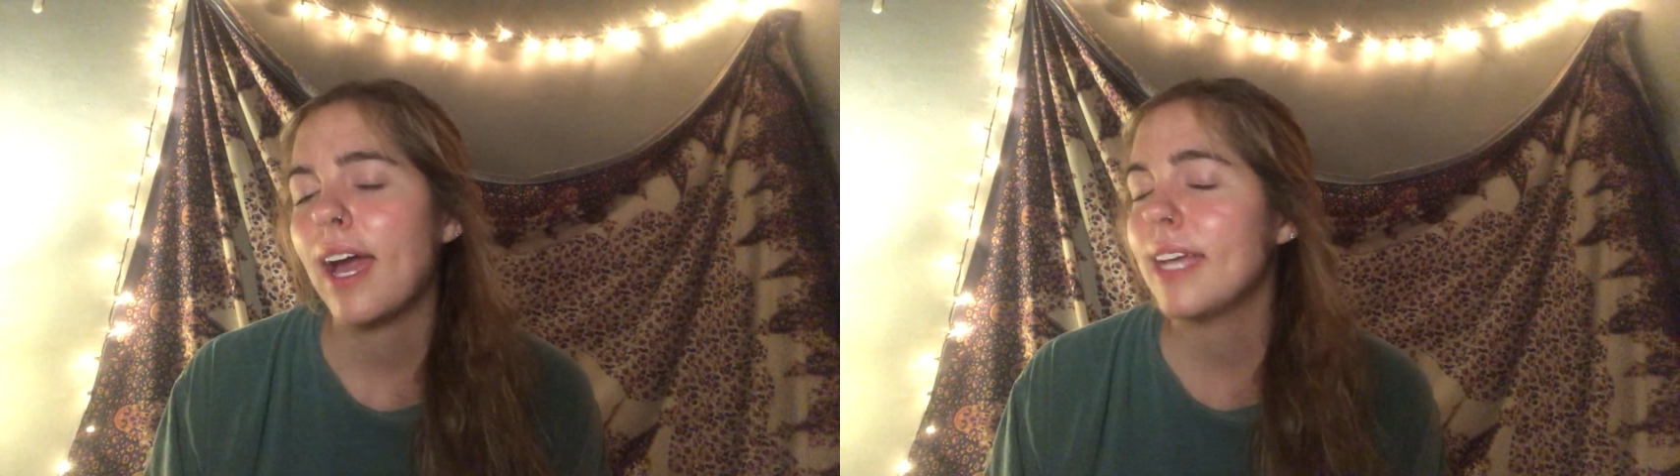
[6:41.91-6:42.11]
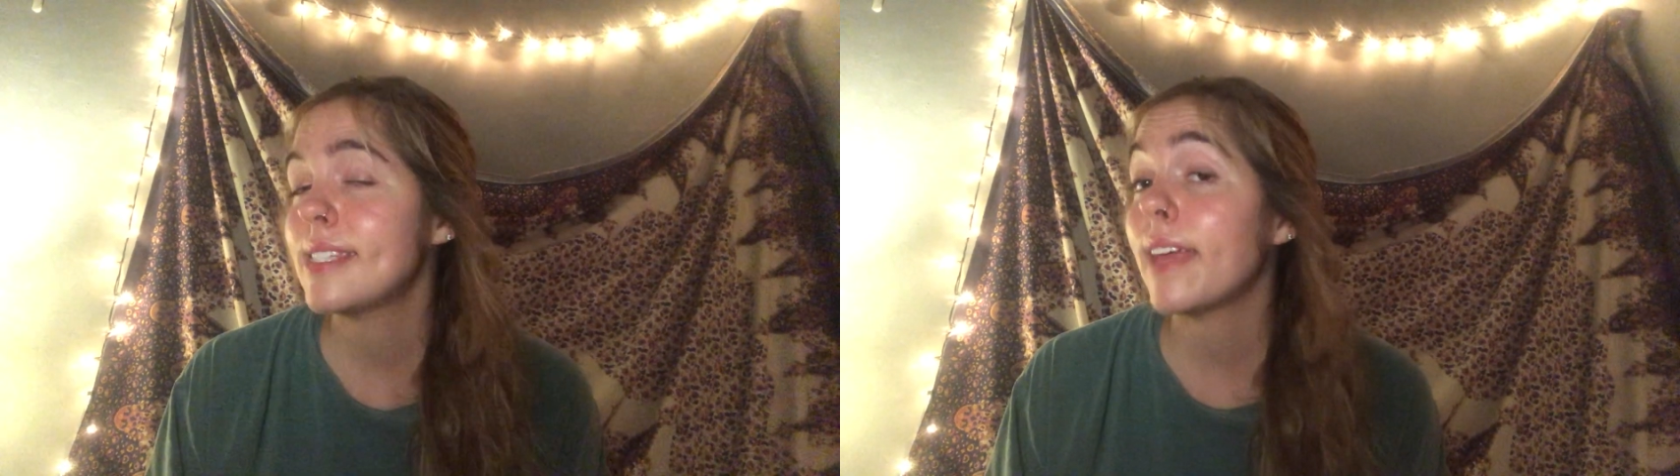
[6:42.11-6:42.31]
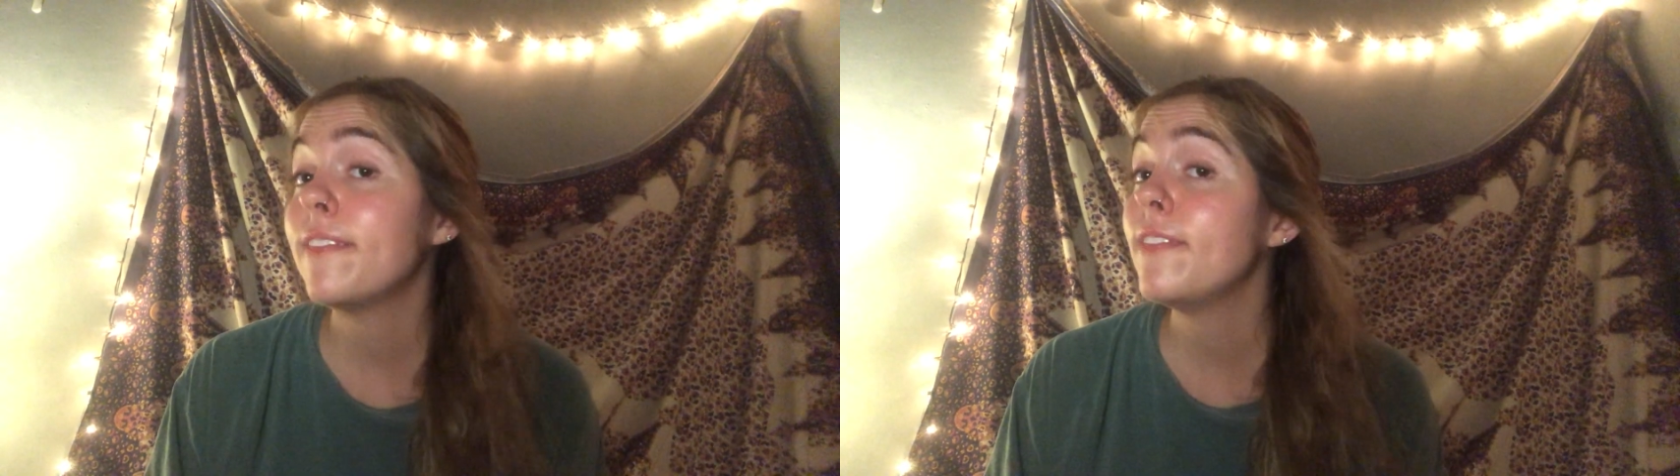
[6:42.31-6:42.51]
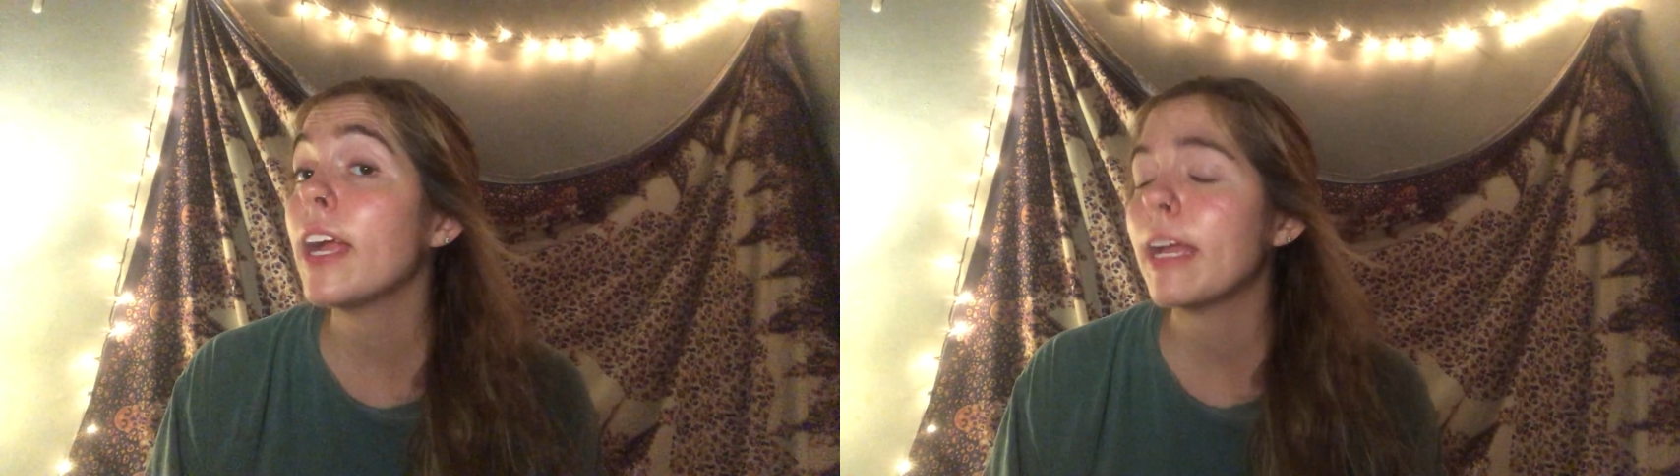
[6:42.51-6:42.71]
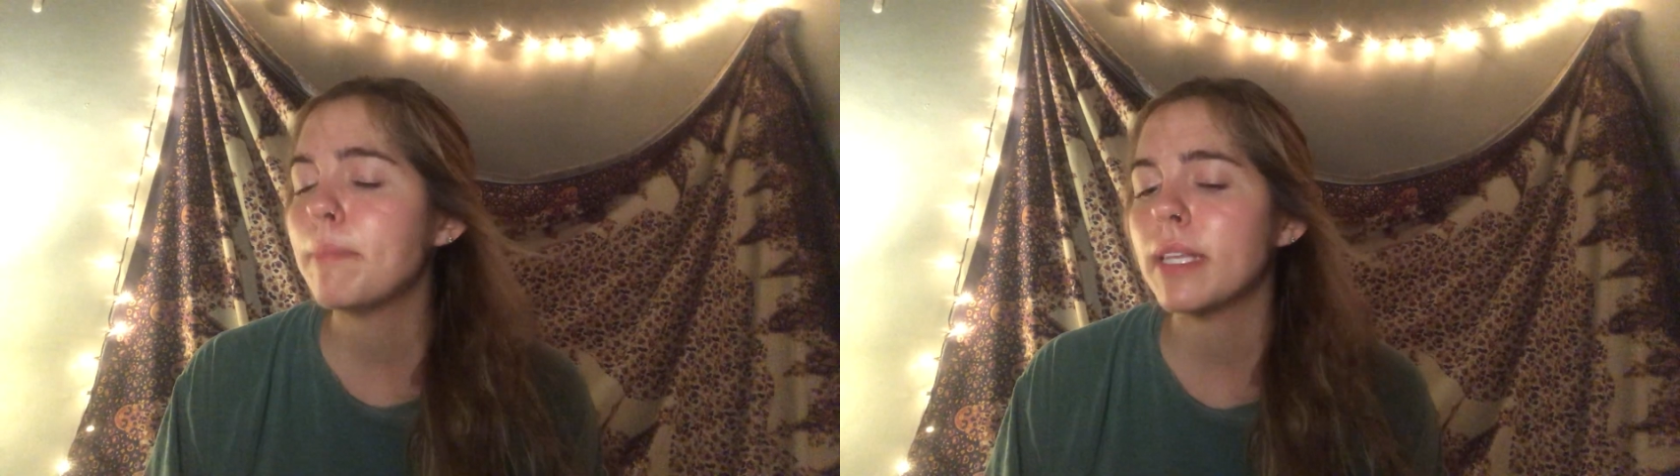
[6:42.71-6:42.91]
I said,
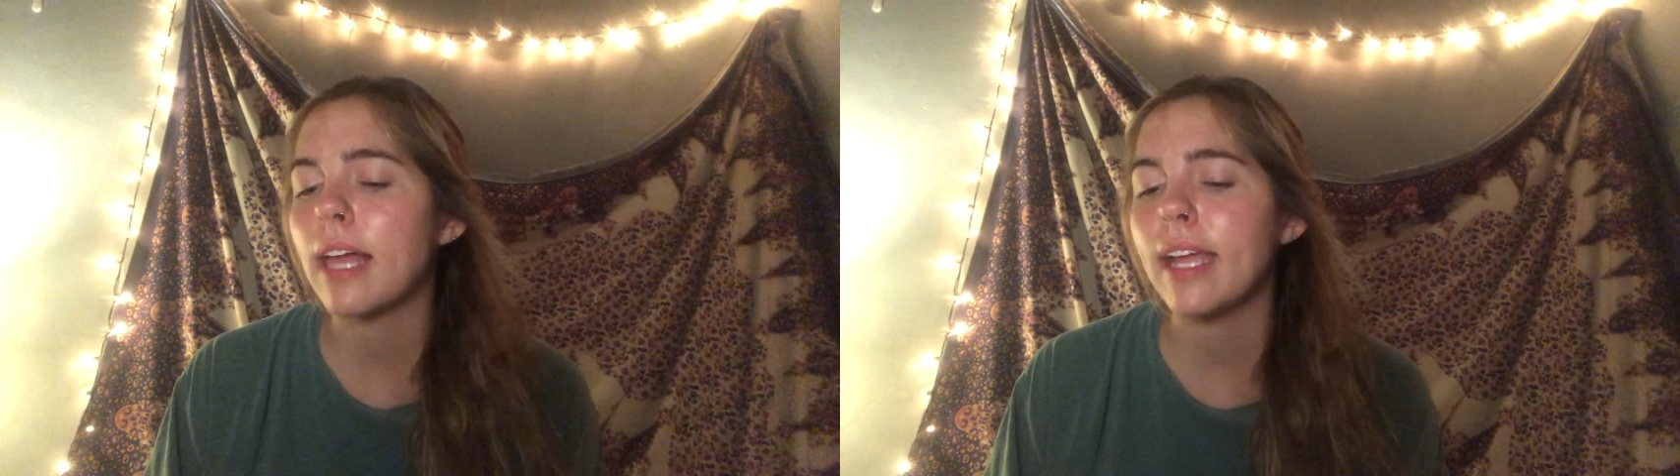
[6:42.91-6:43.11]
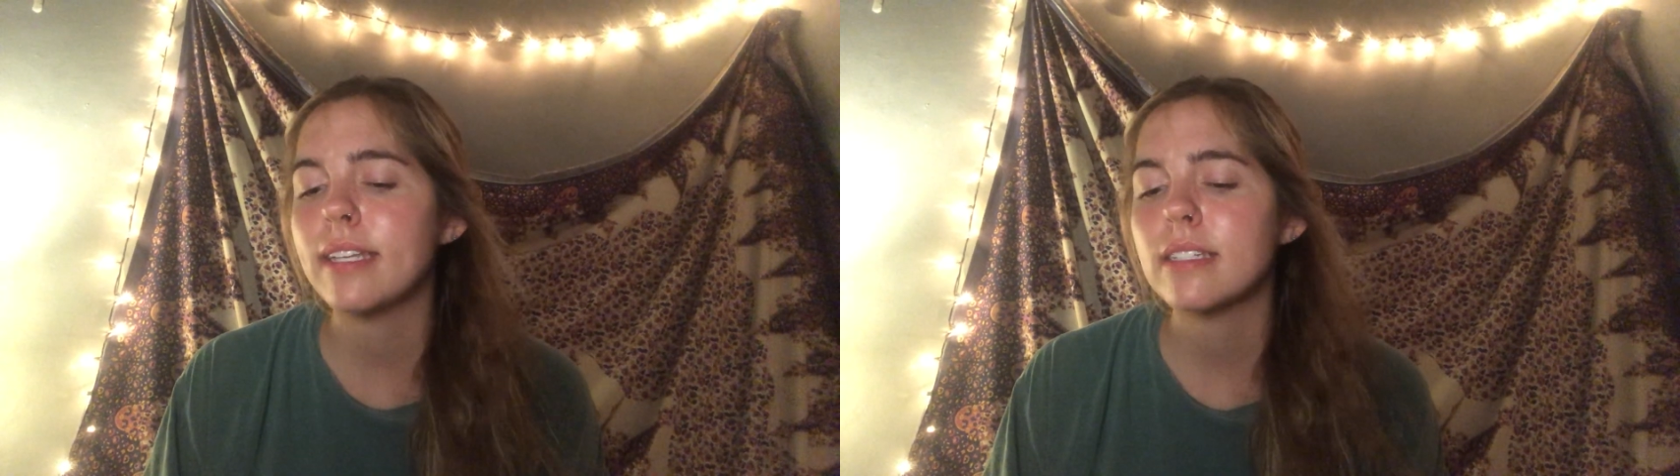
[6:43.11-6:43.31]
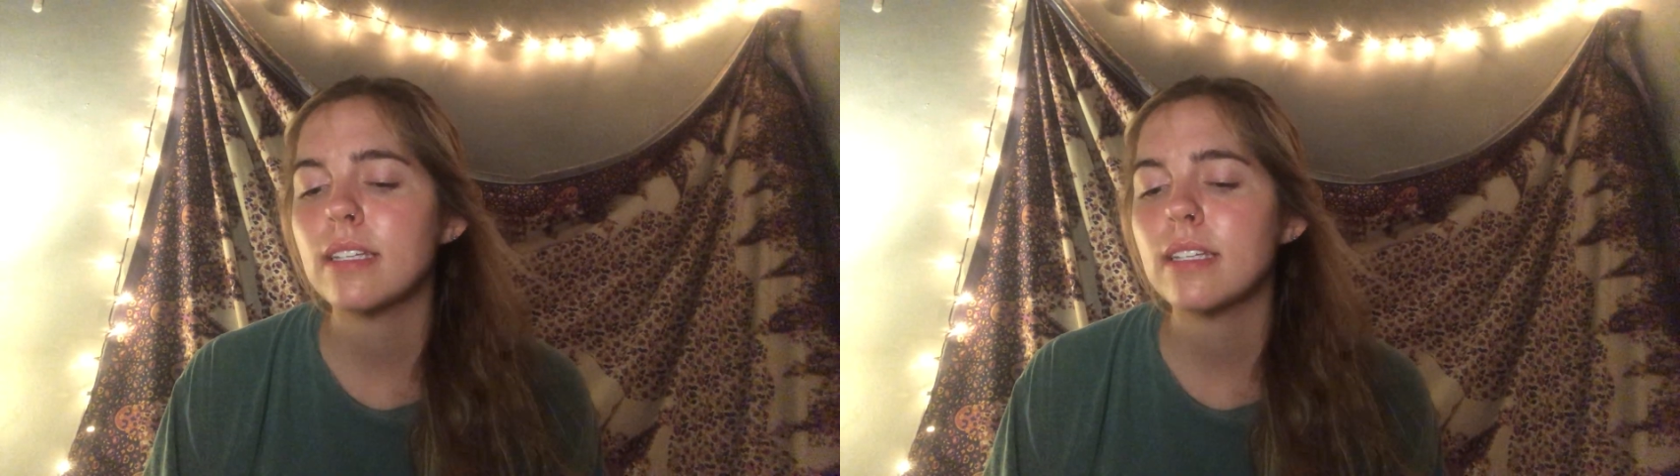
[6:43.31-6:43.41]
very polite.